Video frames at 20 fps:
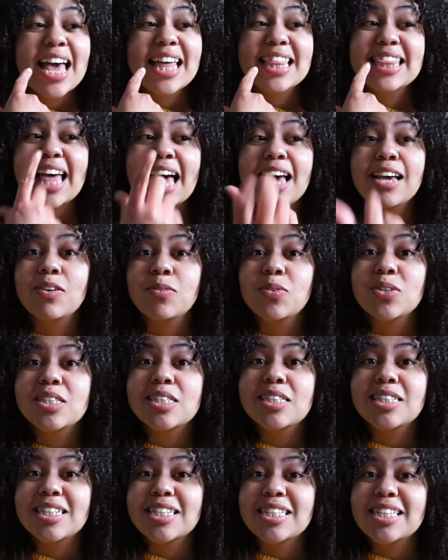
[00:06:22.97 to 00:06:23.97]
that it
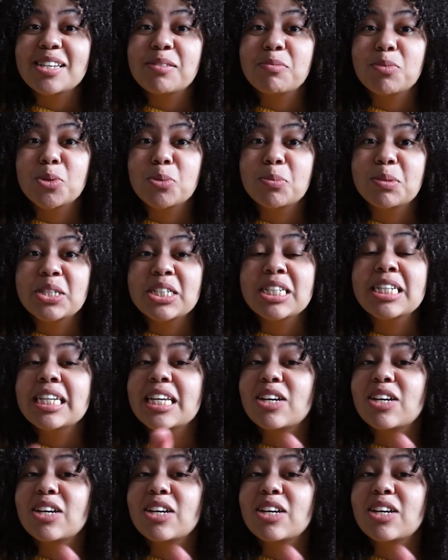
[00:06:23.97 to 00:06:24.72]
wasn't the steamed aubergine.